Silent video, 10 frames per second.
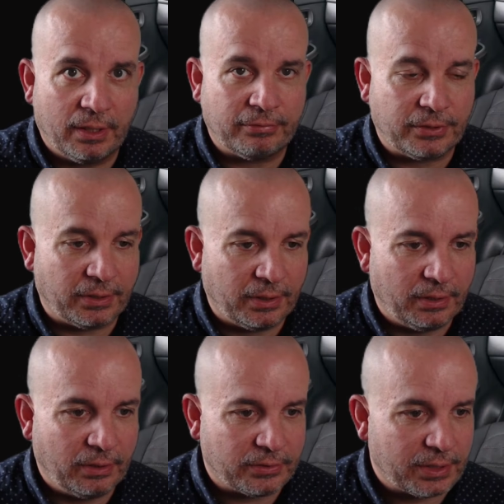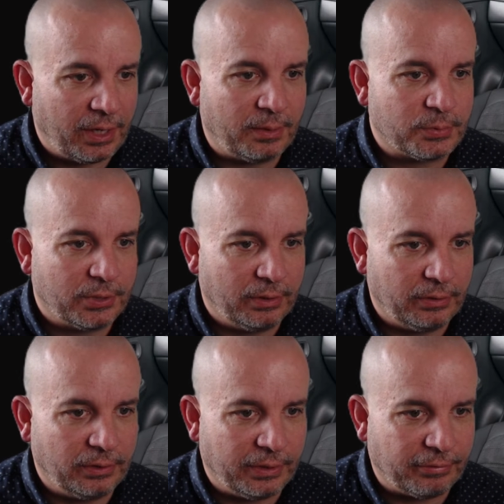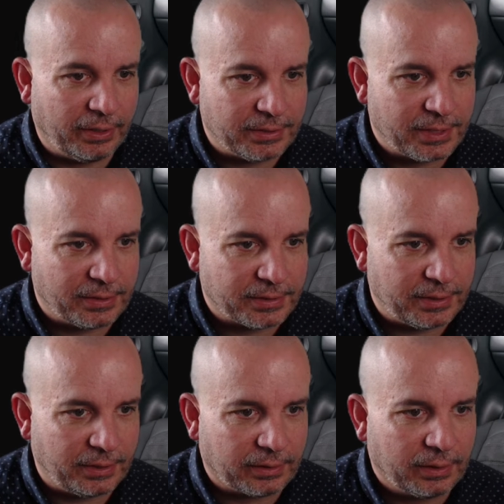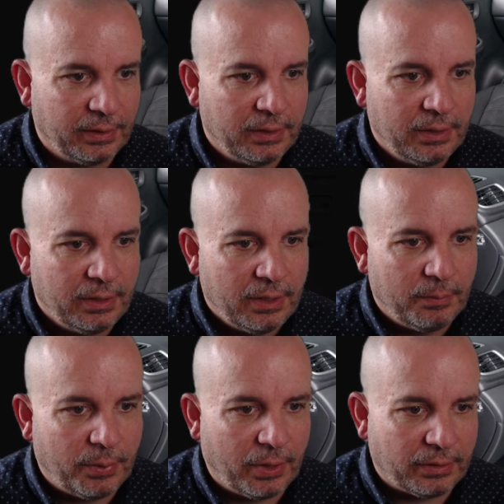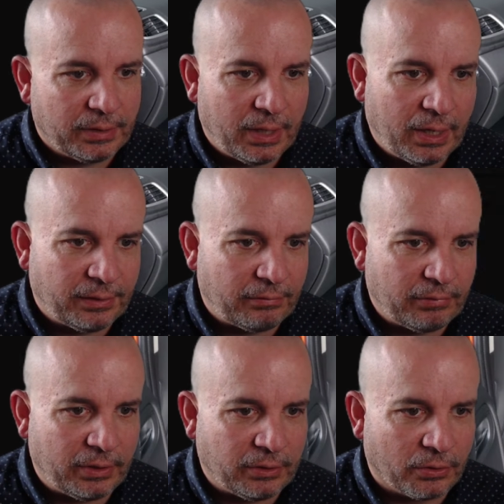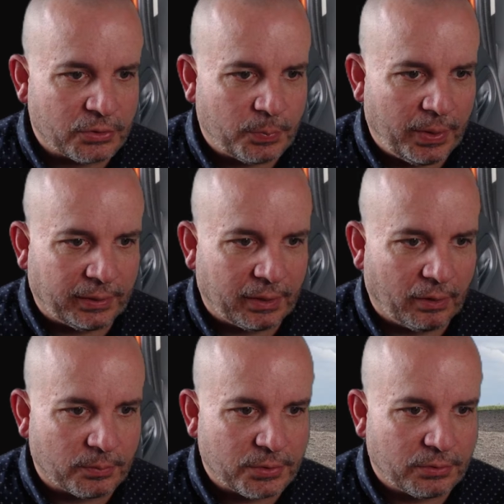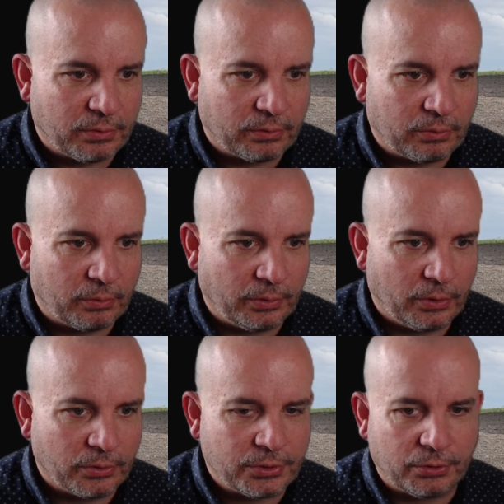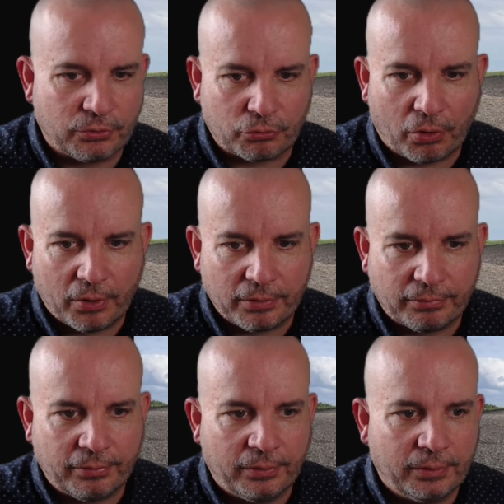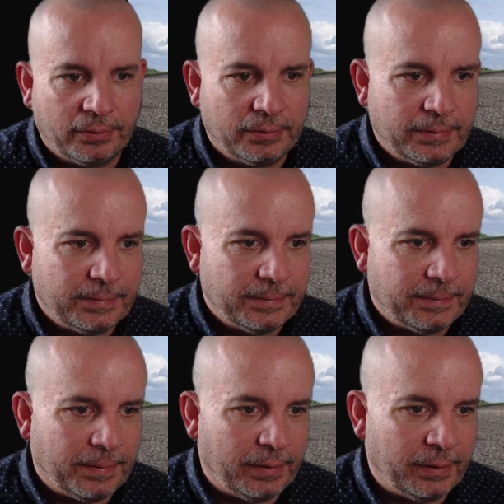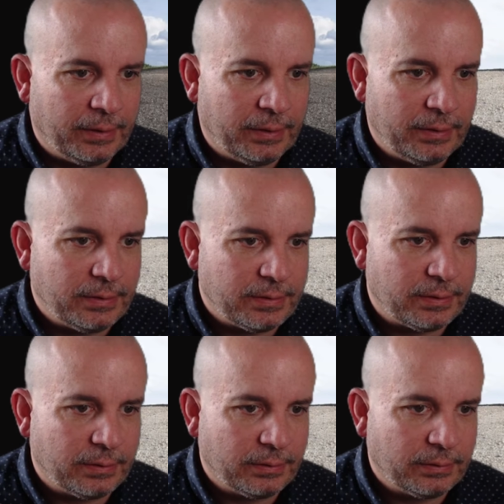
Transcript: lifted, and it looks absolutely fantastic. But yeah, they're really nice pickups, quite nice to drive, and